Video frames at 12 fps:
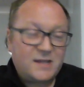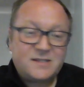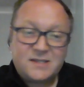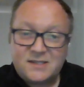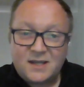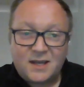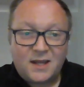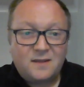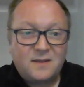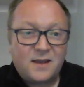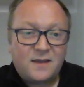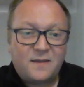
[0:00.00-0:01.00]
Leicester City
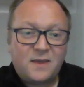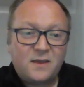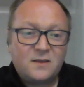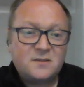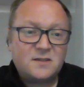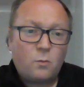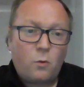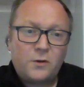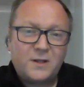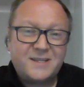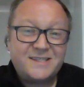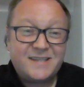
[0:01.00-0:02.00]
digging their heels in and
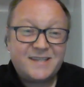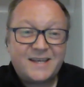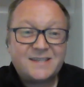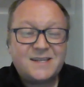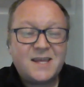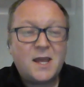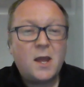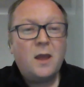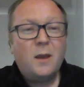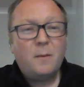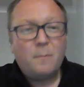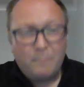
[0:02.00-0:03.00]
wanting £60
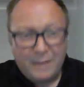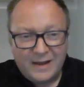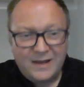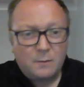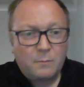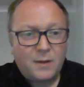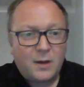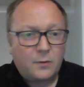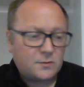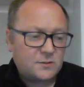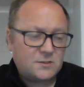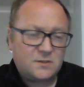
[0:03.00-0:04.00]
million
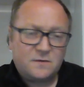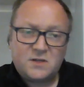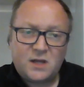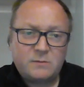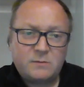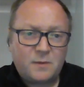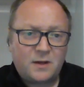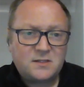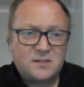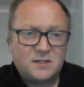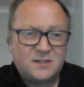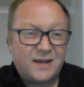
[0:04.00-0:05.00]
for James
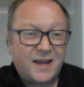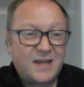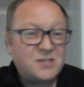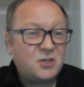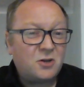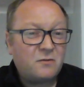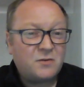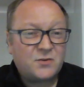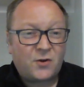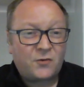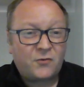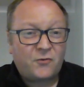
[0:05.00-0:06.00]
Maddison. He's the last year of his
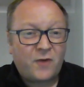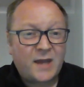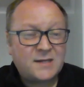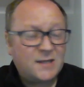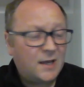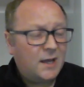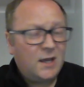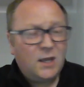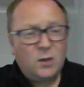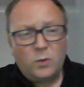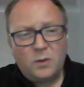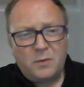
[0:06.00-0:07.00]
contract.
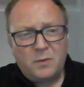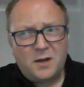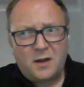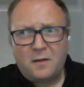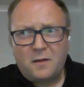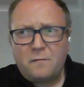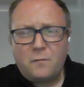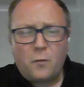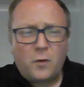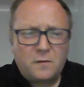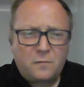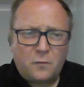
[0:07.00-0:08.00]
We bid it, I think,
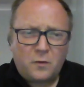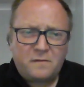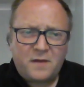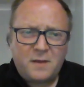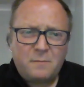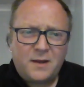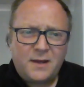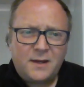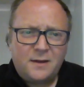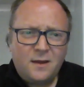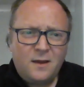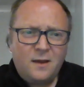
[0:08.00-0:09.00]
40 to 45
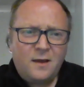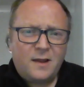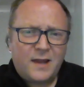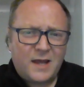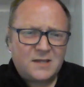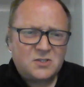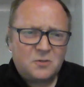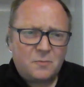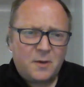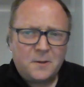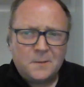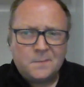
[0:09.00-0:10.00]
million last
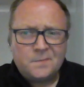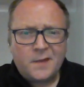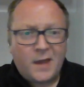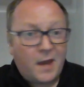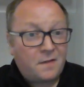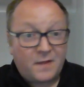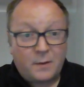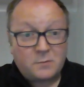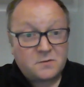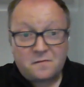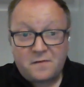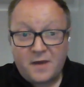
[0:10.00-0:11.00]
summer. I think that
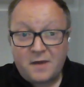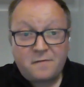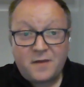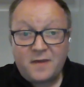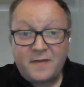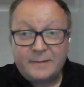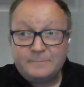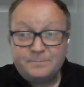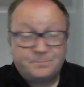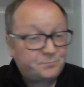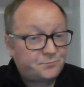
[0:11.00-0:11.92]
was a fair fee then.